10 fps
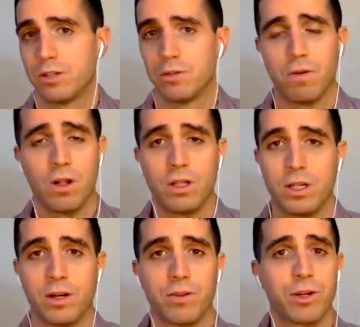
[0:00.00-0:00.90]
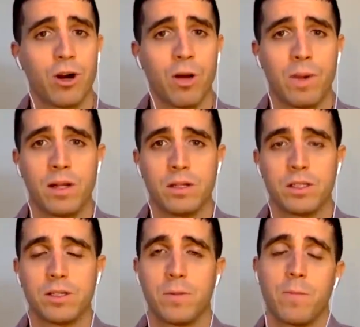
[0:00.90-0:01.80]
So volunteer in the comments.
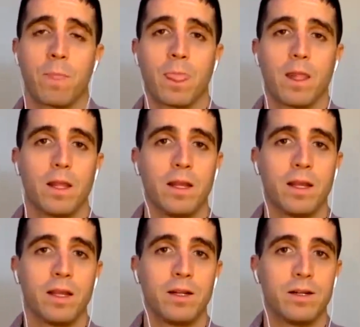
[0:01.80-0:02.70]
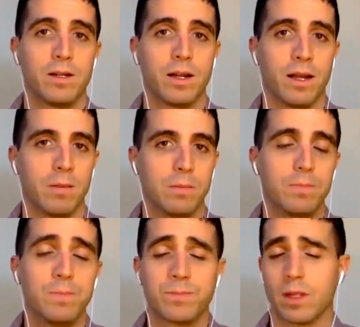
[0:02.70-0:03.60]
And
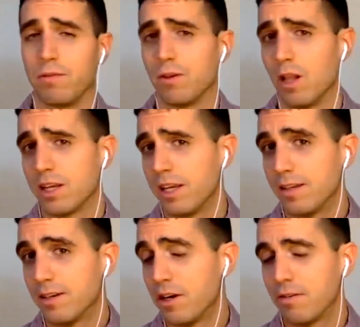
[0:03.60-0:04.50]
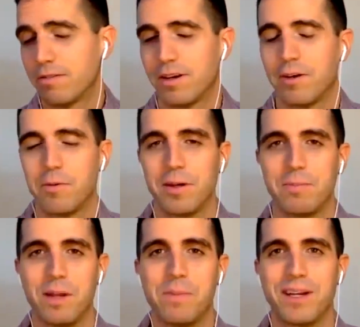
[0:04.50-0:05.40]
if you're lucky enough, we
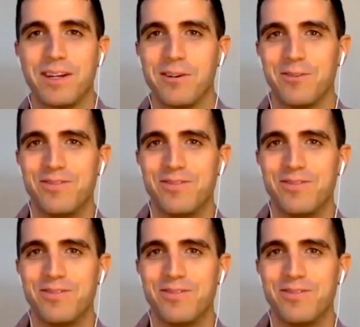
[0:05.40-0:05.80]
may pick you.